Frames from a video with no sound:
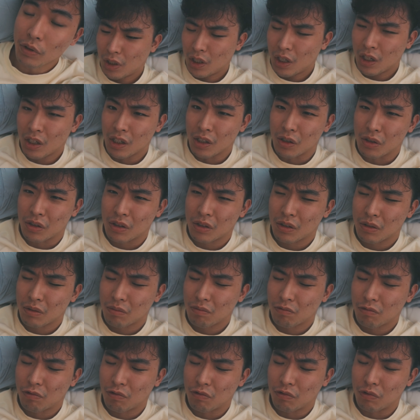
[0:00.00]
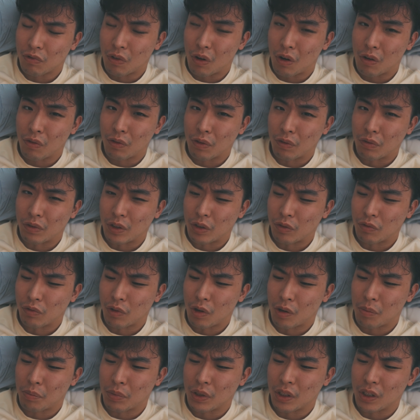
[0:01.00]
It is
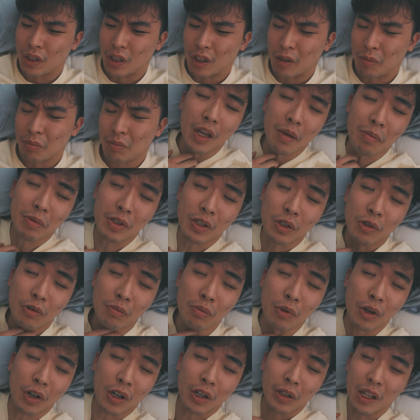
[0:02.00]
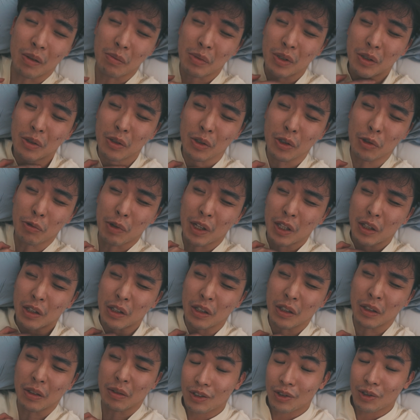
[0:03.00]
4.54 p.m. I'm still bored, I'm still
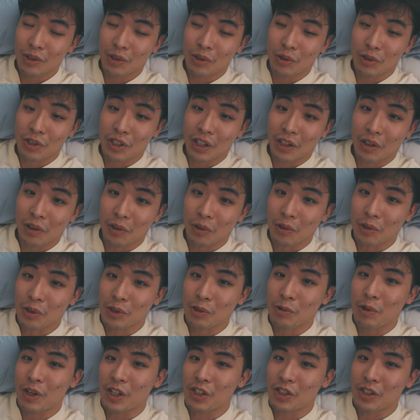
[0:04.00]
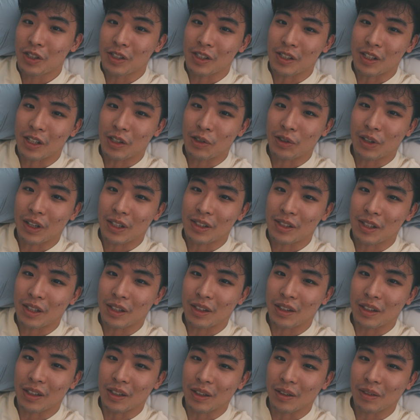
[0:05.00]
sweating. I'm gonna go check out all those questions that you guys
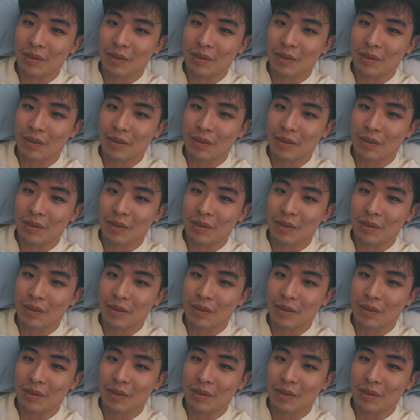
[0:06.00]
sent in.